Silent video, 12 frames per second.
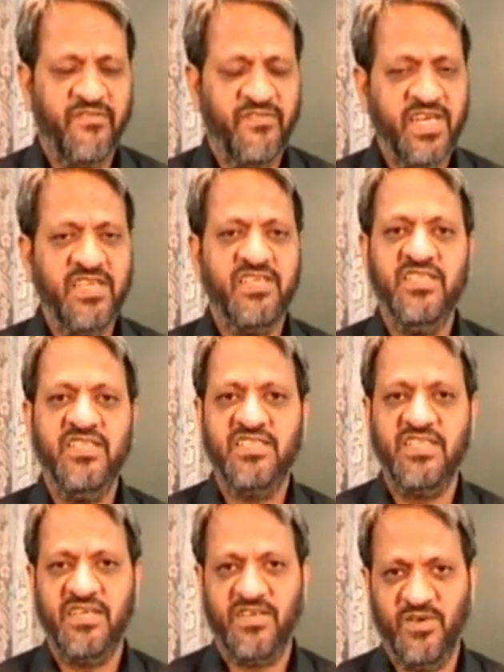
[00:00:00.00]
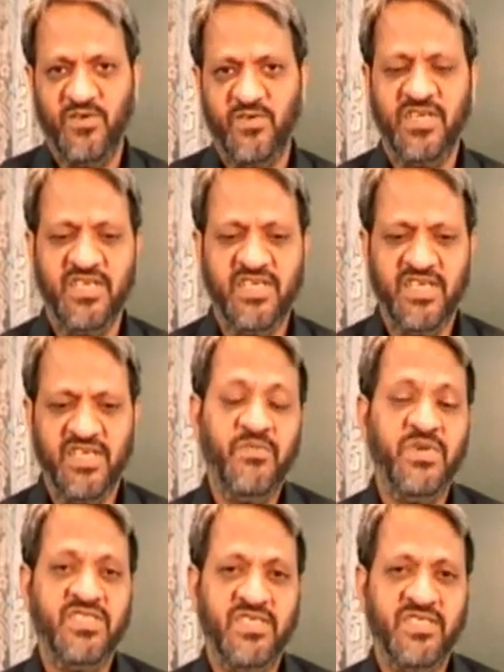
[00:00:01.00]
very decent looking
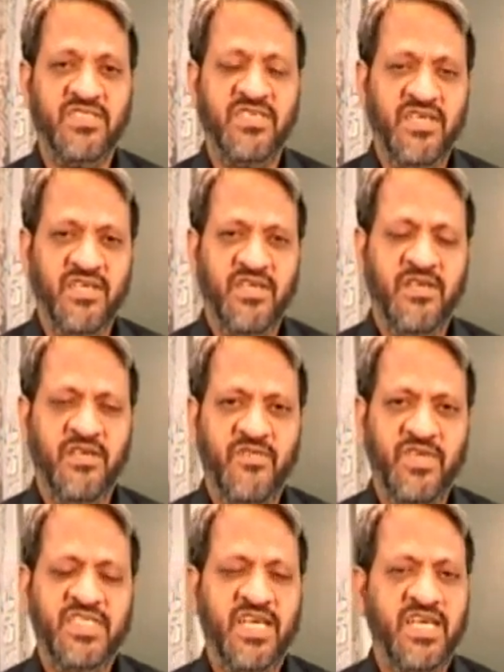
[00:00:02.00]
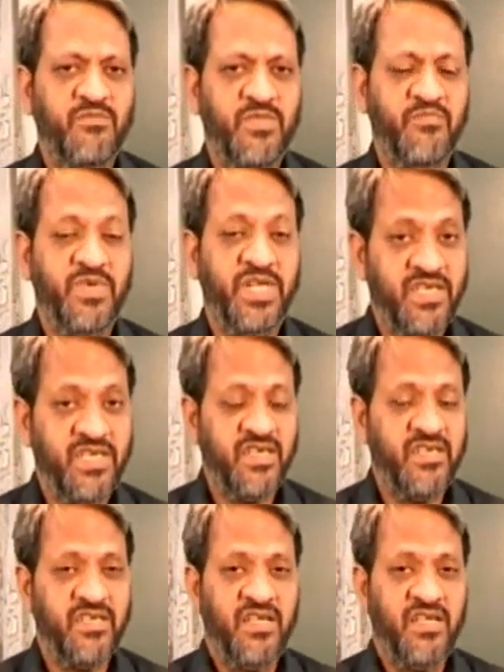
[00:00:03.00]
images which can be printed,